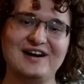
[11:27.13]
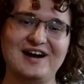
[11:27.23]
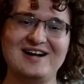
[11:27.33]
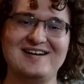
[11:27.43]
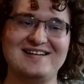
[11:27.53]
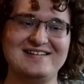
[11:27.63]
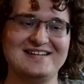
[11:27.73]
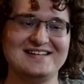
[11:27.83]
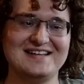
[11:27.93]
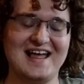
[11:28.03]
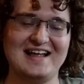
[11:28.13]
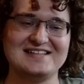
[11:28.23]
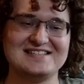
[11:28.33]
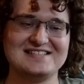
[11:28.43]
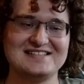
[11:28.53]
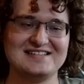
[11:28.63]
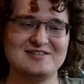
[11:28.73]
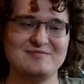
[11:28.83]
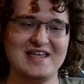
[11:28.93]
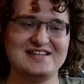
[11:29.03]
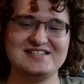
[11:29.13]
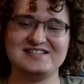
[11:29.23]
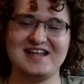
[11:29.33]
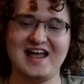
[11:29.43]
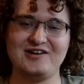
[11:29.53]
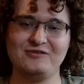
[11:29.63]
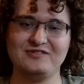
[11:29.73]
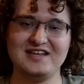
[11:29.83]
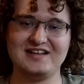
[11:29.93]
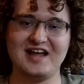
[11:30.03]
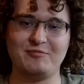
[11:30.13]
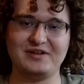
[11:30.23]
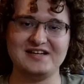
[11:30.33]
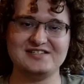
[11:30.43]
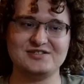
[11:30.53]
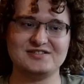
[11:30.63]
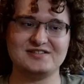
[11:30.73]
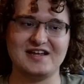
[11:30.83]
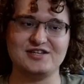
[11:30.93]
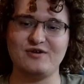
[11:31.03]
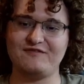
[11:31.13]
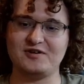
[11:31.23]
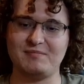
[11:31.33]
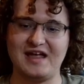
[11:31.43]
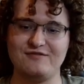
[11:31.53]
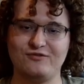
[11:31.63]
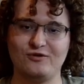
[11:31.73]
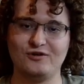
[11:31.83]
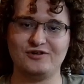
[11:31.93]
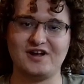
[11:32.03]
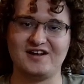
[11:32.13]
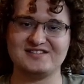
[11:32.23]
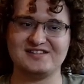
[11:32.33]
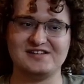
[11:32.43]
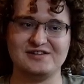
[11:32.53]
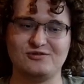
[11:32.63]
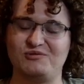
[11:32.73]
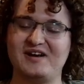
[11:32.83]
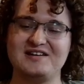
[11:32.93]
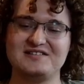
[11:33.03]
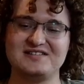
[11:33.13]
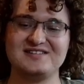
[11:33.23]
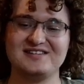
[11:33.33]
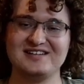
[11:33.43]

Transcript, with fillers: Uh, that's it's just I don't think a place that you have to pay for constantly through rent